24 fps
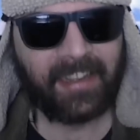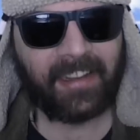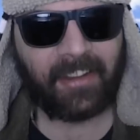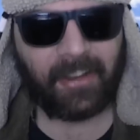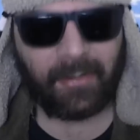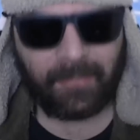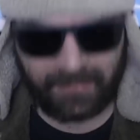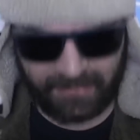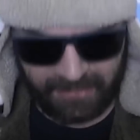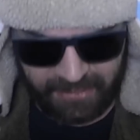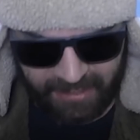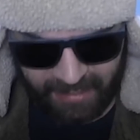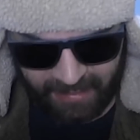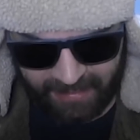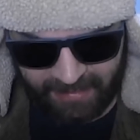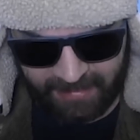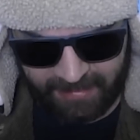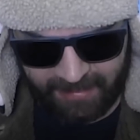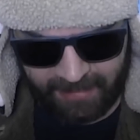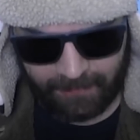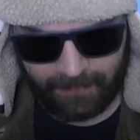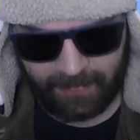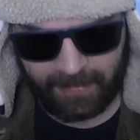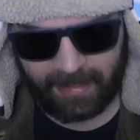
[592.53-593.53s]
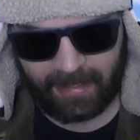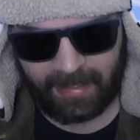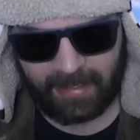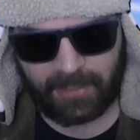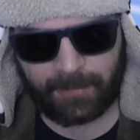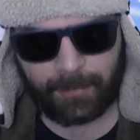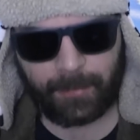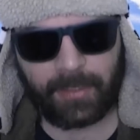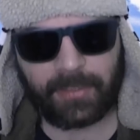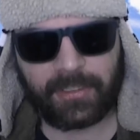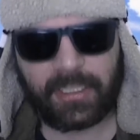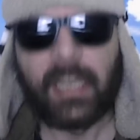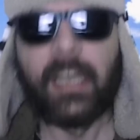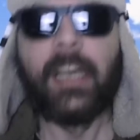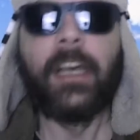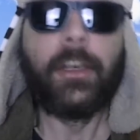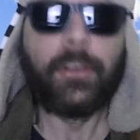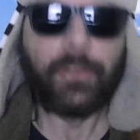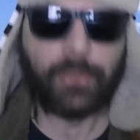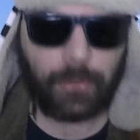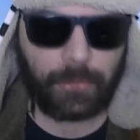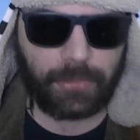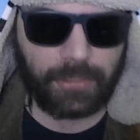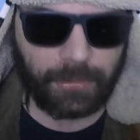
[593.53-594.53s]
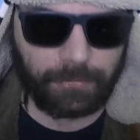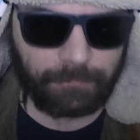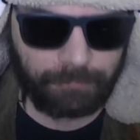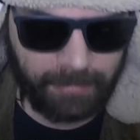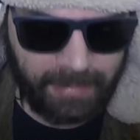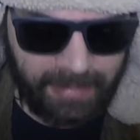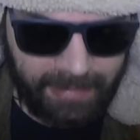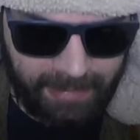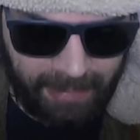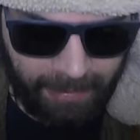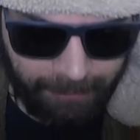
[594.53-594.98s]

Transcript: of scientific experts? You could read